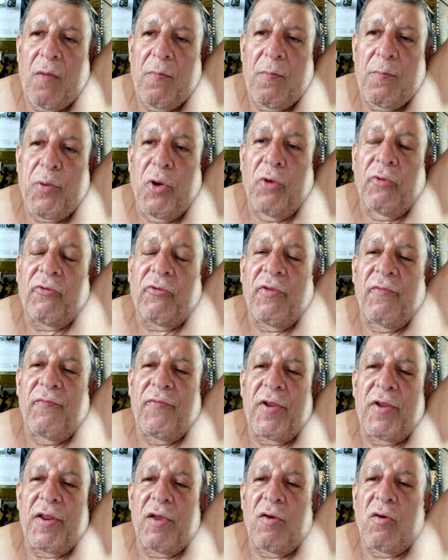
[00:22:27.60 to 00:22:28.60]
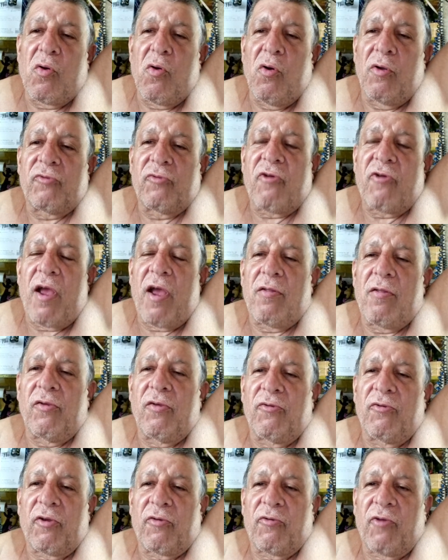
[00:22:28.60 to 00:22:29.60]
post a video called
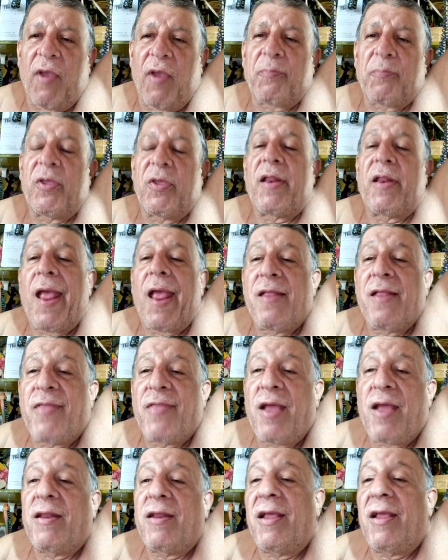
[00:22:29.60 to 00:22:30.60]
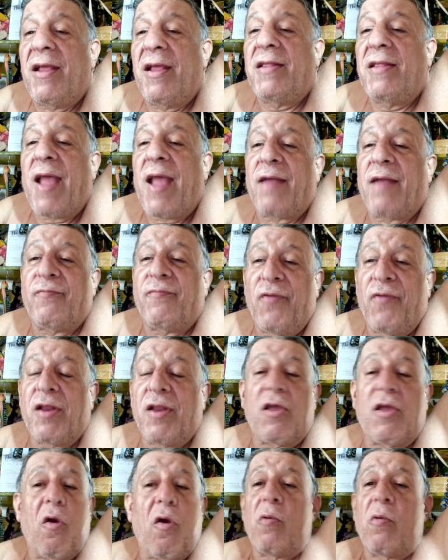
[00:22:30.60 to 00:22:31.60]
Challenge Accepted, and then in that
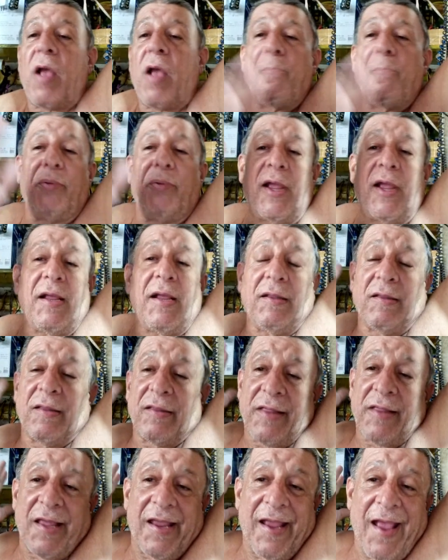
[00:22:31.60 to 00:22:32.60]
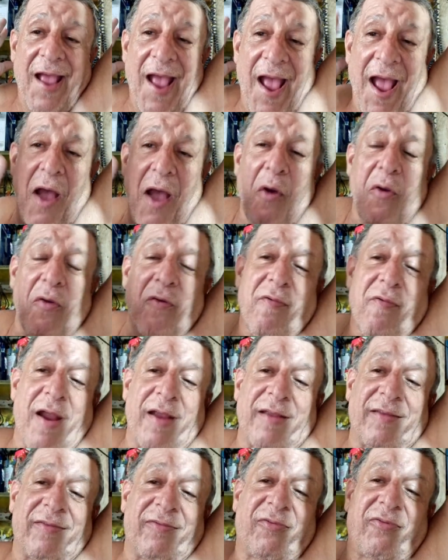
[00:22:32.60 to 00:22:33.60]
video blatantly,
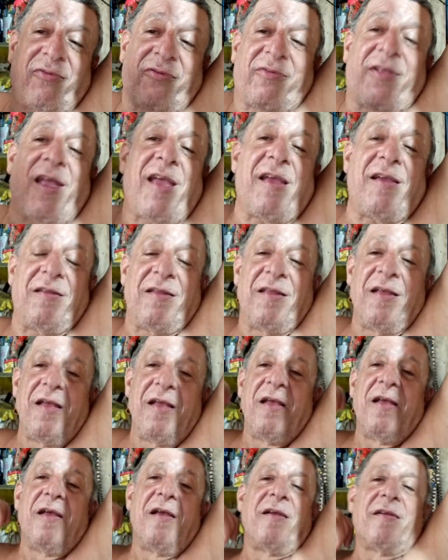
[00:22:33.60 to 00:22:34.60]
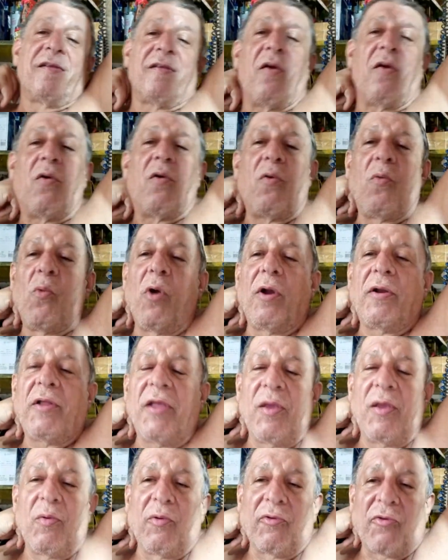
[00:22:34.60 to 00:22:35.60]
outright state what
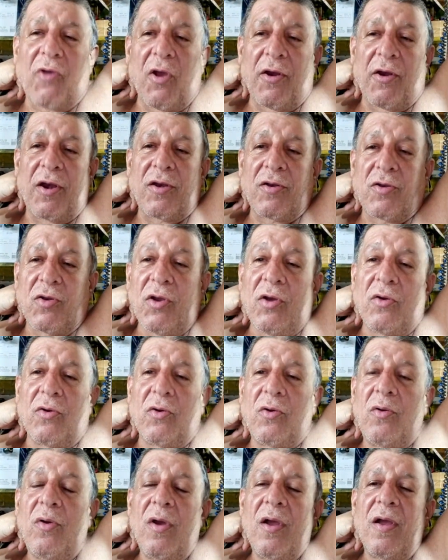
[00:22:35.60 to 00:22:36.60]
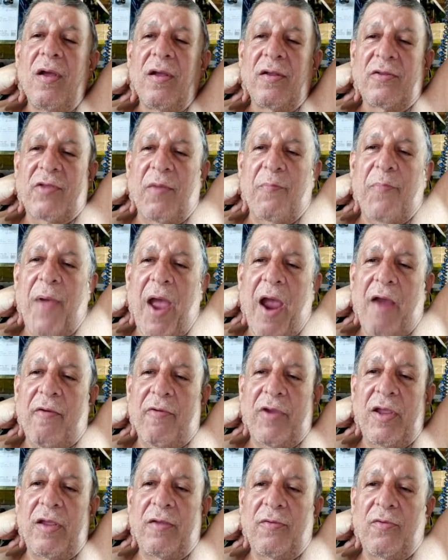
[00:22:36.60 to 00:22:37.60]
he was going to do to
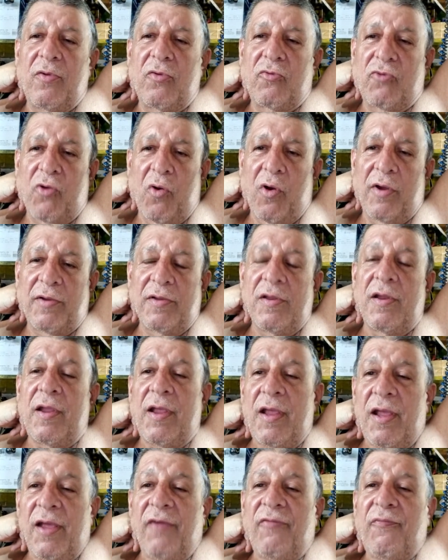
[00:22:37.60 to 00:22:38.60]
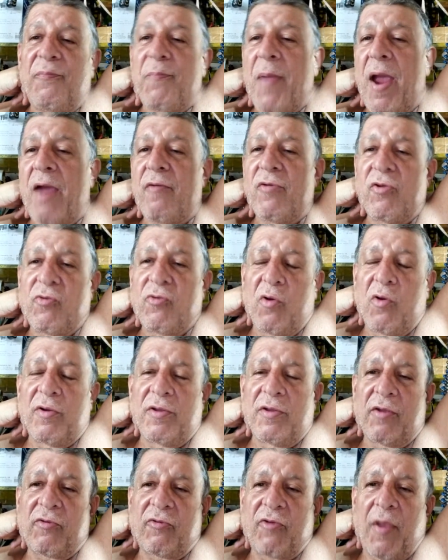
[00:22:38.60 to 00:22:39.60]
Barry Jordan if Barry
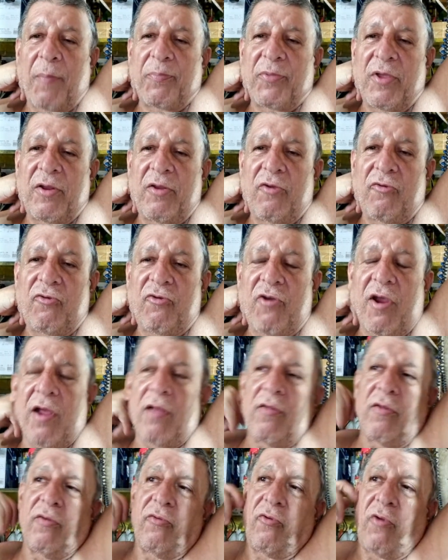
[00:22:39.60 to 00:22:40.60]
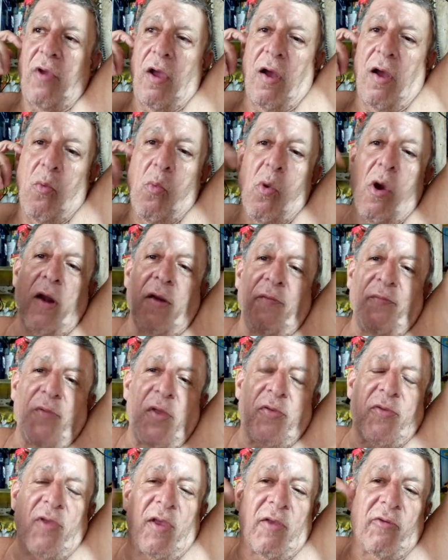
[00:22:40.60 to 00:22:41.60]
Jordan accepted his challenge. One of
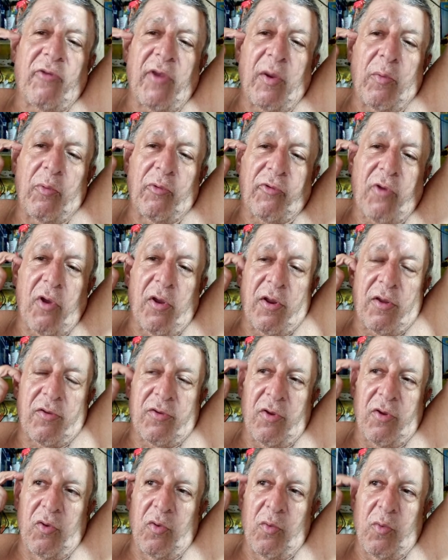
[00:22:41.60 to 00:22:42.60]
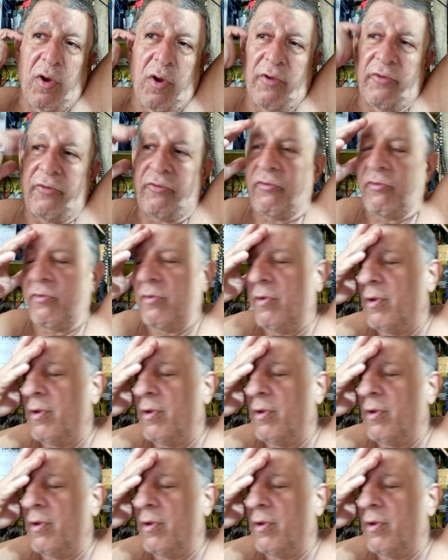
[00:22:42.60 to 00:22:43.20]
the things he was going to do was